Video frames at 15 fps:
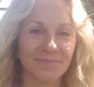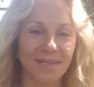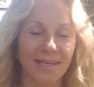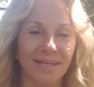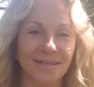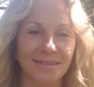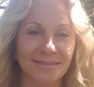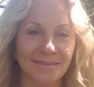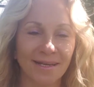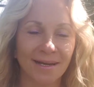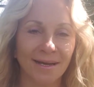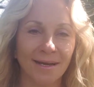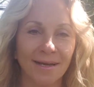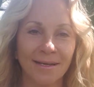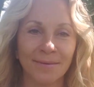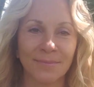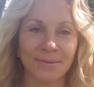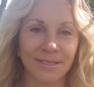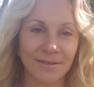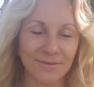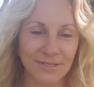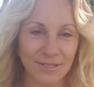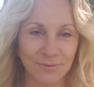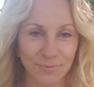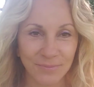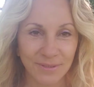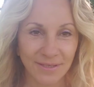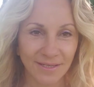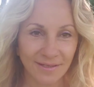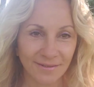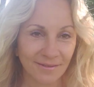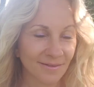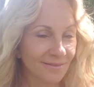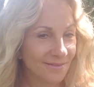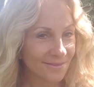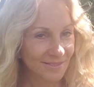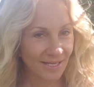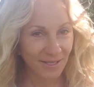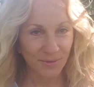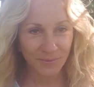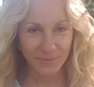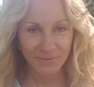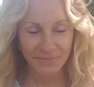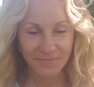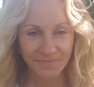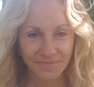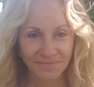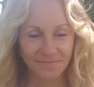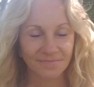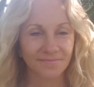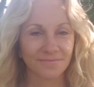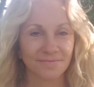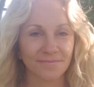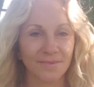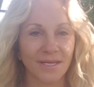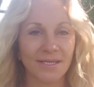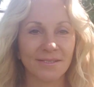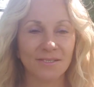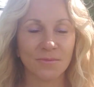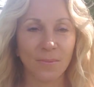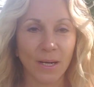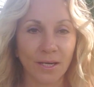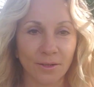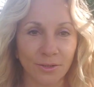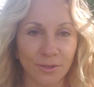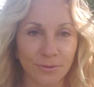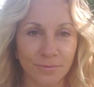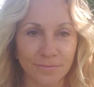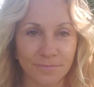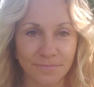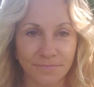and i believe she will be there to help and inspire you